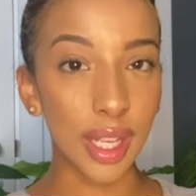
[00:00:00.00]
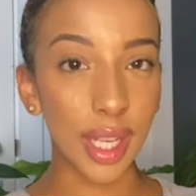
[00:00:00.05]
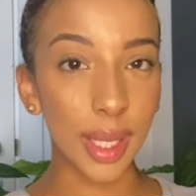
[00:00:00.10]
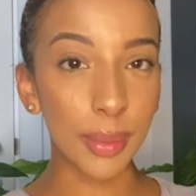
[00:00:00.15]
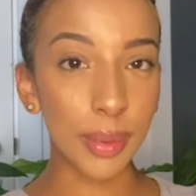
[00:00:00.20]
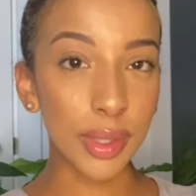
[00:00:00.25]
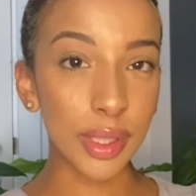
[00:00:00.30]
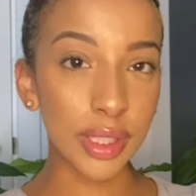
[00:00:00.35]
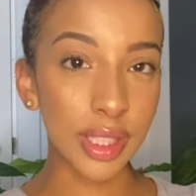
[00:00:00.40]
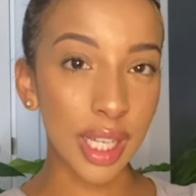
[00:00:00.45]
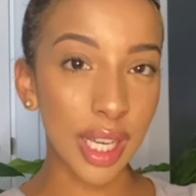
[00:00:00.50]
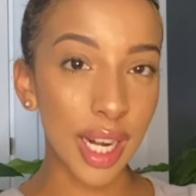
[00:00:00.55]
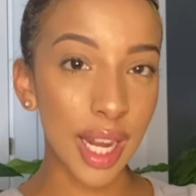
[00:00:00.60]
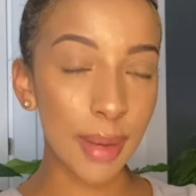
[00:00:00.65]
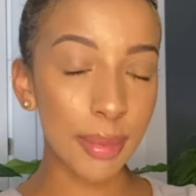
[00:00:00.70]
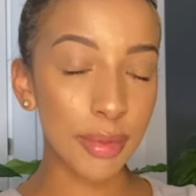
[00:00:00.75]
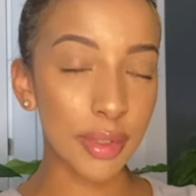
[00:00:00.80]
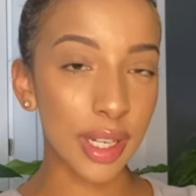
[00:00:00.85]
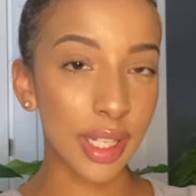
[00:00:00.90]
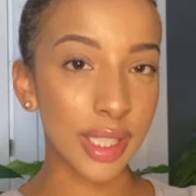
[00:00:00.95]
He was
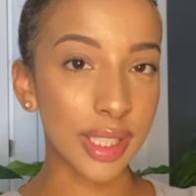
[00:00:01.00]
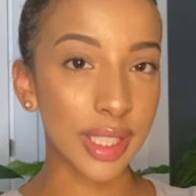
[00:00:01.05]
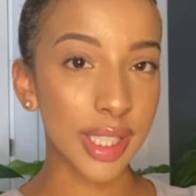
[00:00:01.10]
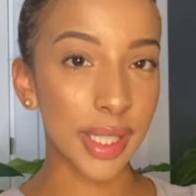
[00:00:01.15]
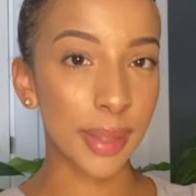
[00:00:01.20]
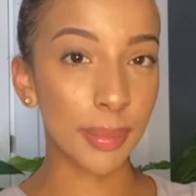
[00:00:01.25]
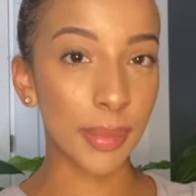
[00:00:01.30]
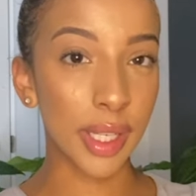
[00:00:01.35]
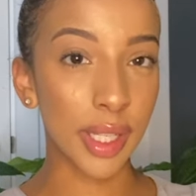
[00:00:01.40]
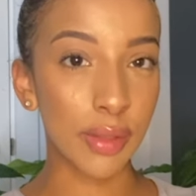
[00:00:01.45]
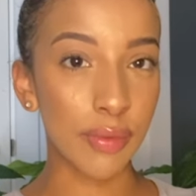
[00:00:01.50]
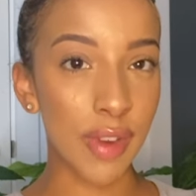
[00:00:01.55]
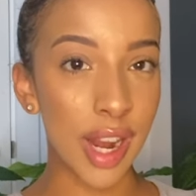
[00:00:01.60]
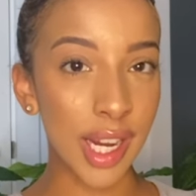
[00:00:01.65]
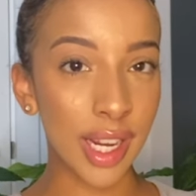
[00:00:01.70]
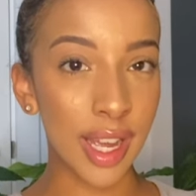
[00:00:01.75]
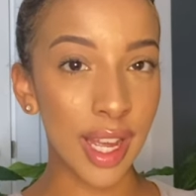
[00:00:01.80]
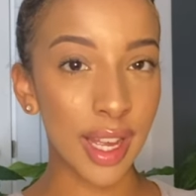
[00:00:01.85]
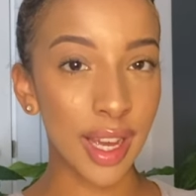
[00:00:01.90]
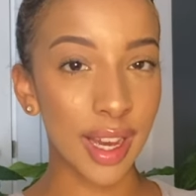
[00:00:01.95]
collaborating with
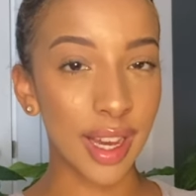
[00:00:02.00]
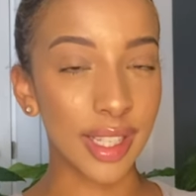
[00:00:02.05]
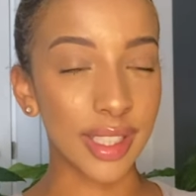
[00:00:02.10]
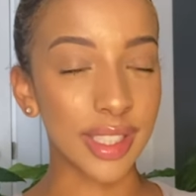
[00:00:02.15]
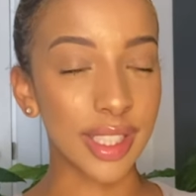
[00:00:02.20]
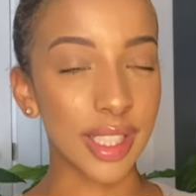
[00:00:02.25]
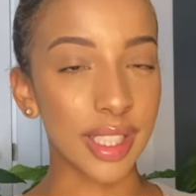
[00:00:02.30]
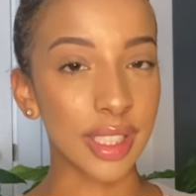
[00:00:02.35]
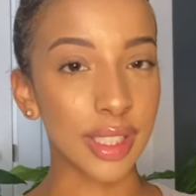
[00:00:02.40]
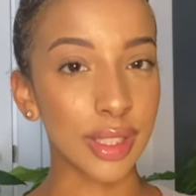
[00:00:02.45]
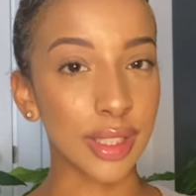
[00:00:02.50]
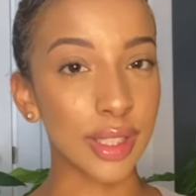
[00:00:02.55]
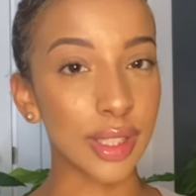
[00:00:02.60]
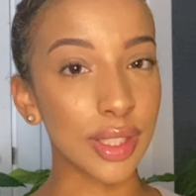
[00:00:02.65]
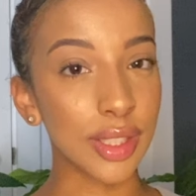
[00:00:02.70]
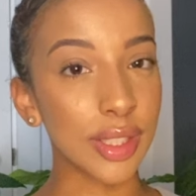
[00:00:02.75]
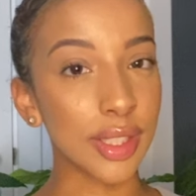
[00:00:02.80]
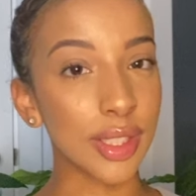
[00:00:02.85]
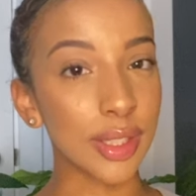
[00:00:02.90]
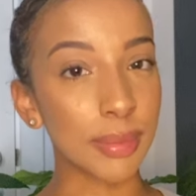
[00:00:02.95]
reggae artists
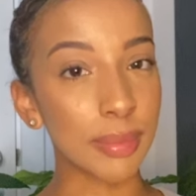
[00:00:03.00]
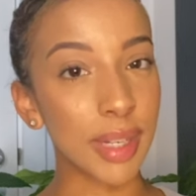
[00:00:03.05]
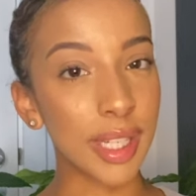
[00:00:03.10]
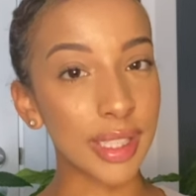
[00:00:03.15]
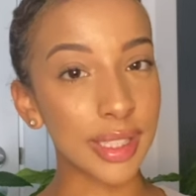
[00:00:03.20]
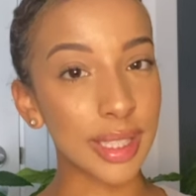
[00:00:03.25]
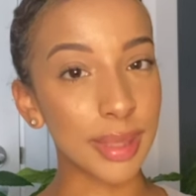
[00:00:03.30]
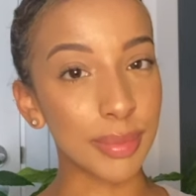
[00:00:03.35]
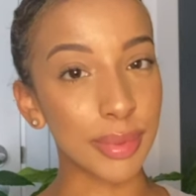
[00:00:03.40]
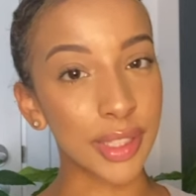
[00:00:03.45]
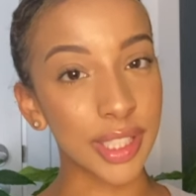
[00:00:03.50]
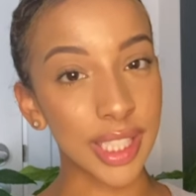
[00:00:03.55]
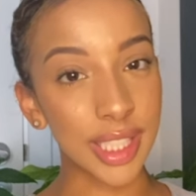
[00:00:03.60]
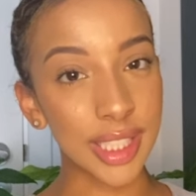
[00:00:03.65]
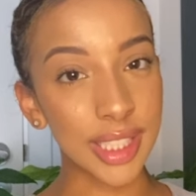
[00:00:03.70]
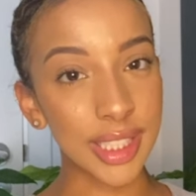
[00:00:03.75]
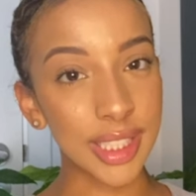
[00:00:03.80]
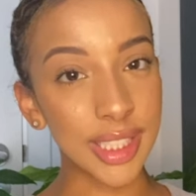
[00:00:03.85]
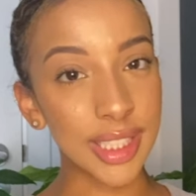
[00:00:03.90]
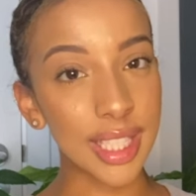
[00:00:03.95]
such as Maxi
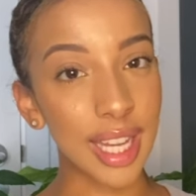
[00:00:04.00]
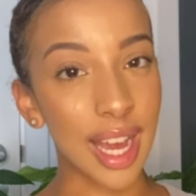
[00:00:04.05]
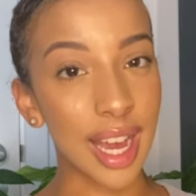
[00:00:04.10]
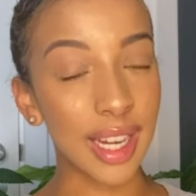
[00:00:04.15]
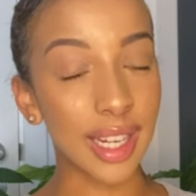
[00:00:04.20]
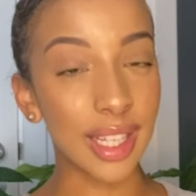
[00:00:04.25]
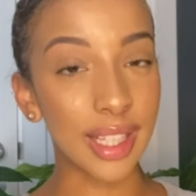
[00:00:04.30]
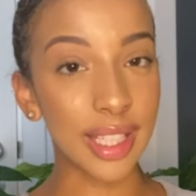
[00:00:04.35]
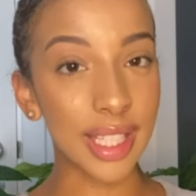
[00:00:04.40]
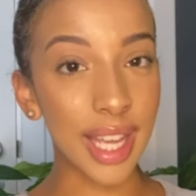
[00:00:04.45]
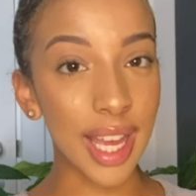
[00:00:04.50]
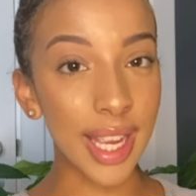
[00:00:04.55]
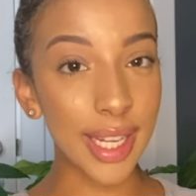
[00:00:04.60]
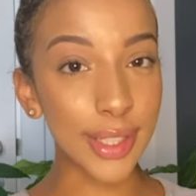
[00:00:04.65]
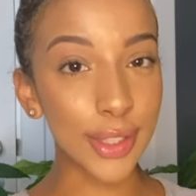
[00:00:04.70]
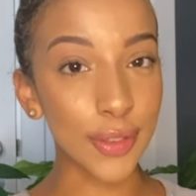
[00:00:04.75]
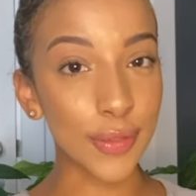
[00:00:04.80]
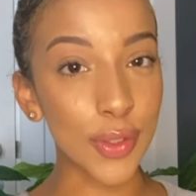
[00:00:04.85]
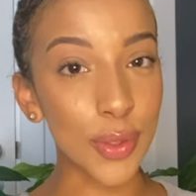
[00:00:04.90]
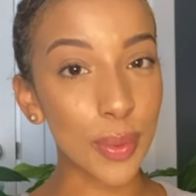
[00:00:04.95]
Priest, and at the
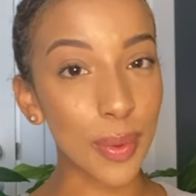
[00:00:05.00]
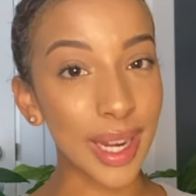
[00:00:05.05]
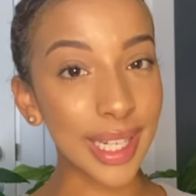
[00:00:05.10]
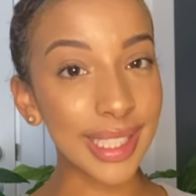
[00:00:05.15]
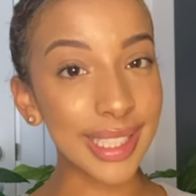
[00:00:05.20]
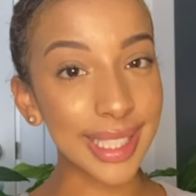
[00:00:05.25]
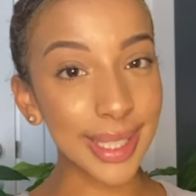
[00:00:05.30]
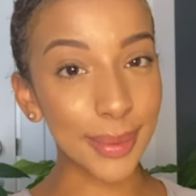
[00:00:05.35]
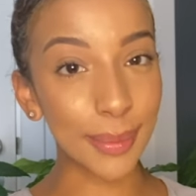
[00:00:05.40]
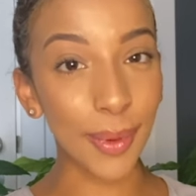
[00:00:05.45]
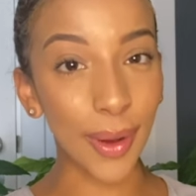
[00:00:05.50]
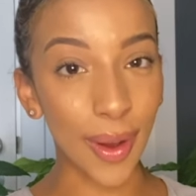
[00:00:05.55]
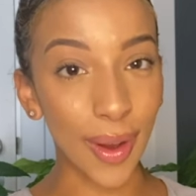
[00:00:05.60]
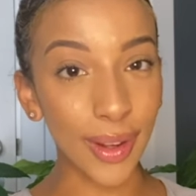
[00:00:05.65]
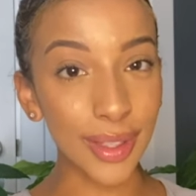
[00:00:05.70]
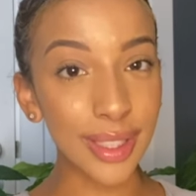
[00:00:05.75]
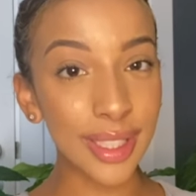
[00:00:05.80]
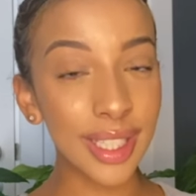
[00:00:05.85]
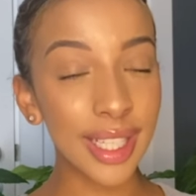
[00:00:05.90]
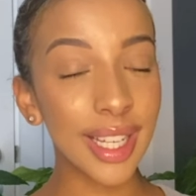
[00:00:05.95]
age of
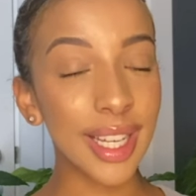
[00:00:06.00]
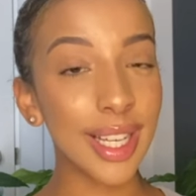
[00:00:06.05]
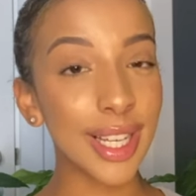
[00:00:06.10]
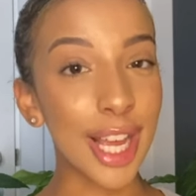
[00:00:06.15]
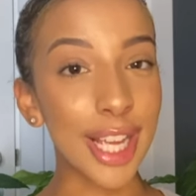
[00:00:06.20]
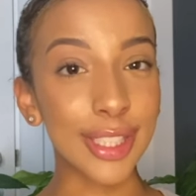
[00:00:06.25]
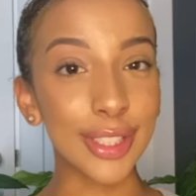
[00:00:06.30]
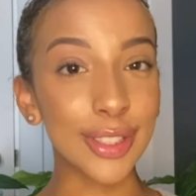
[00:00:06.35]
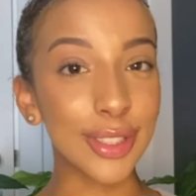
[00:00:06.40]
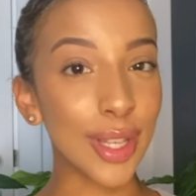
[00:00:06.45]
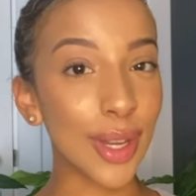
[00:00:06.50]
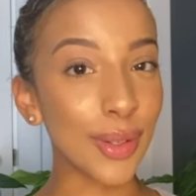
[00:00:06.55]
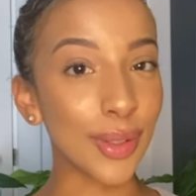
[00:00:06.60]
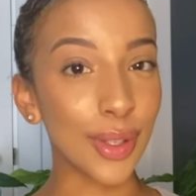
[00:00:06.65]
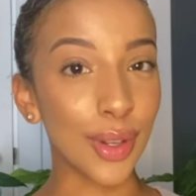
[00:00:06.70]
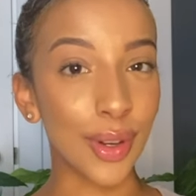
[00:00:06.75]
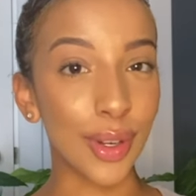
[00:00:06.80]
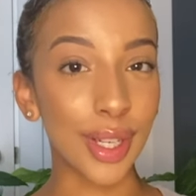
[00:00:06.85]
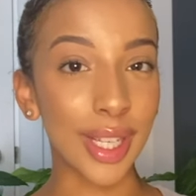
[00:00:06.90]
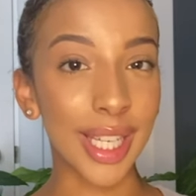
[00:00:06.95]
21, so
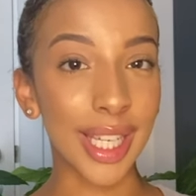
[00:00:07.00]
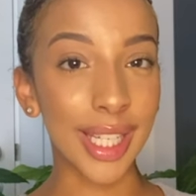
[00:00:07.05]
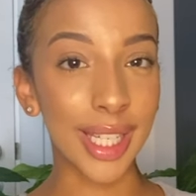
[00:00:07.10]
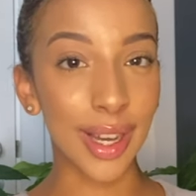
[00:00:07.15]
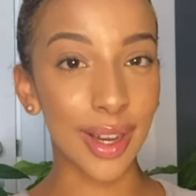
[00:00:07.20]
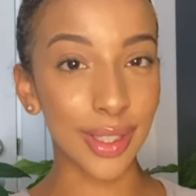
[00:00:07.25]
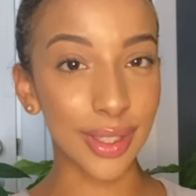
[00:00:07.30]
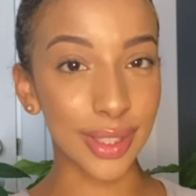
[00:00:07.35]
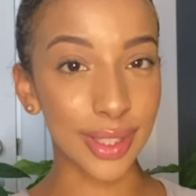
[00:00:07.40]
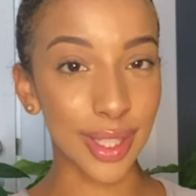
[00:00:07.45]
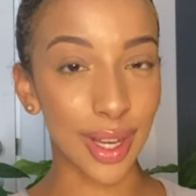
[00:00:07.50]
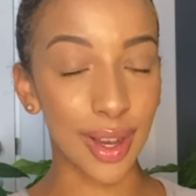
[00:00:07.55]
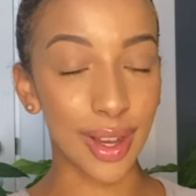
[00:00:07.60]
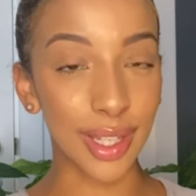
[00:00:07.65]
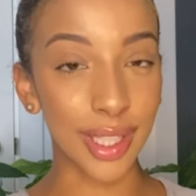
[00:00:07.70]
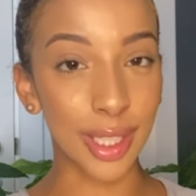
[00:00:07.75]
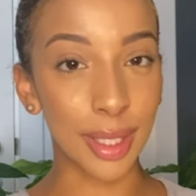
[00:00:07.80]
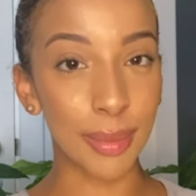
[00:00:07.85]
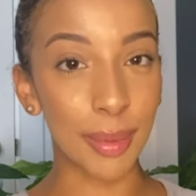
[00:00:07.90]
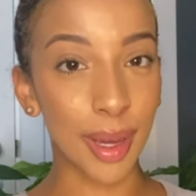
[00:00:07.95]
young, he got
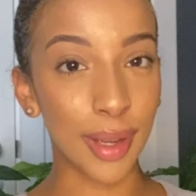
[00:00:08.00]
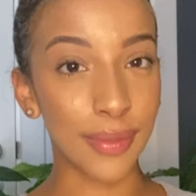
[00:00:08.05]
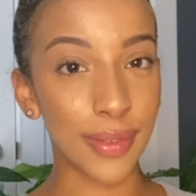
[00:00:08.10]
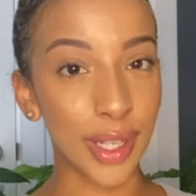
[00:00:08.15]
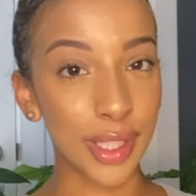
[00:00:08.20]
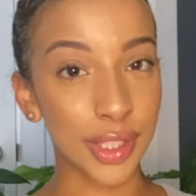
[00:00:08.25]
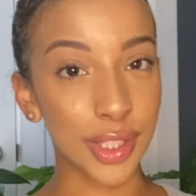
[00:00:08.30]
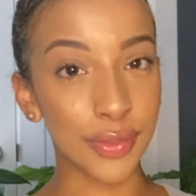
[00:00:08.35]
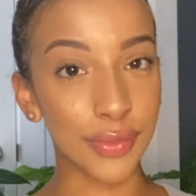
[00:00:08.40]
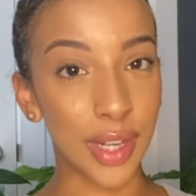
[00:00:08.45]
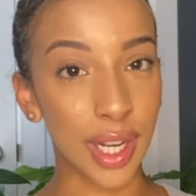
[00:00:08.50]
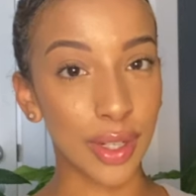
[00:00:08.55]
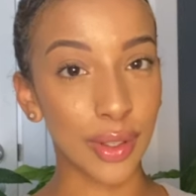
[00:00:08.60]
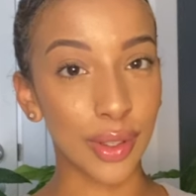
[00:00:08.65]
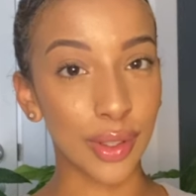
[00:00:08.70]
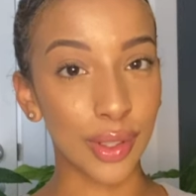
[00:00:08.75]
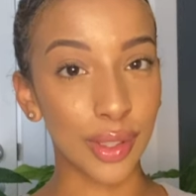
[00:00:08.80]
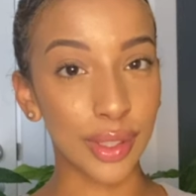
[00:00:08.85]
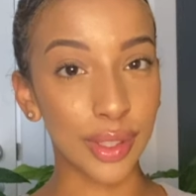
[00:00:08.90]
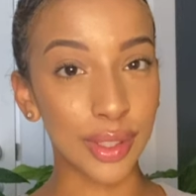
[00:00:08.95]
signed by Fashion
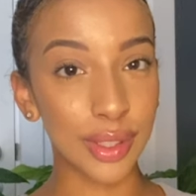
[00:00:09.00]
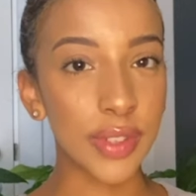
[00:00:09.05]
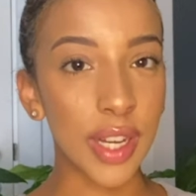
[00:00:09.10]
Records.